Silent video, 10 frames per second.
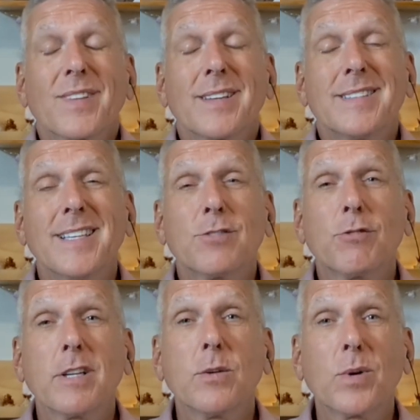Because that's
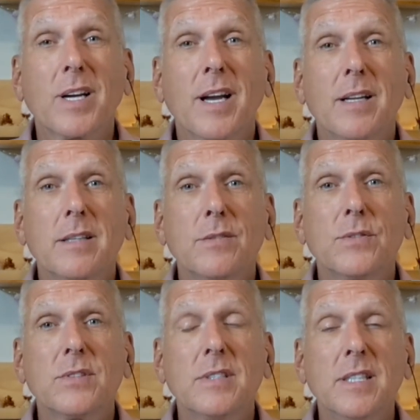really where God
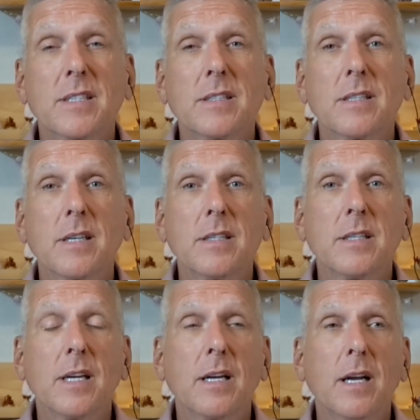lives.
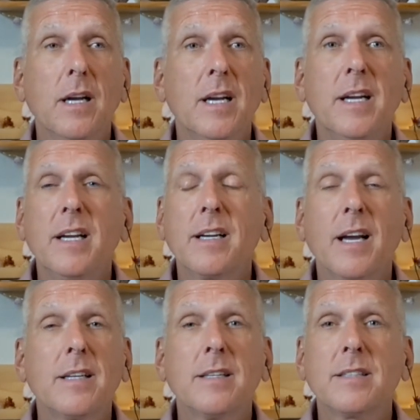
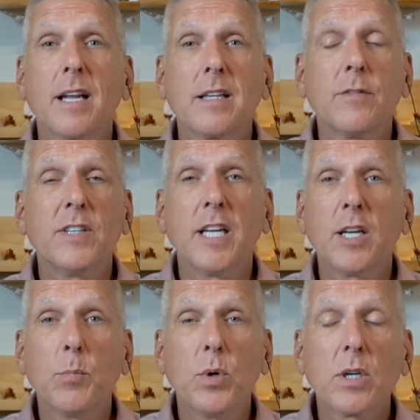God does not live in
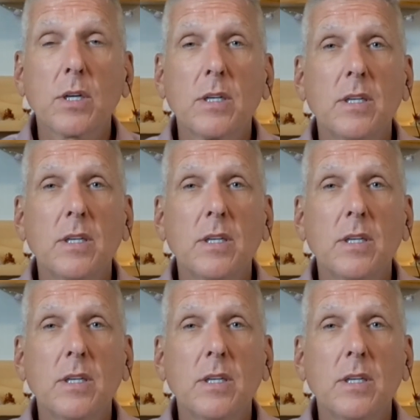any book.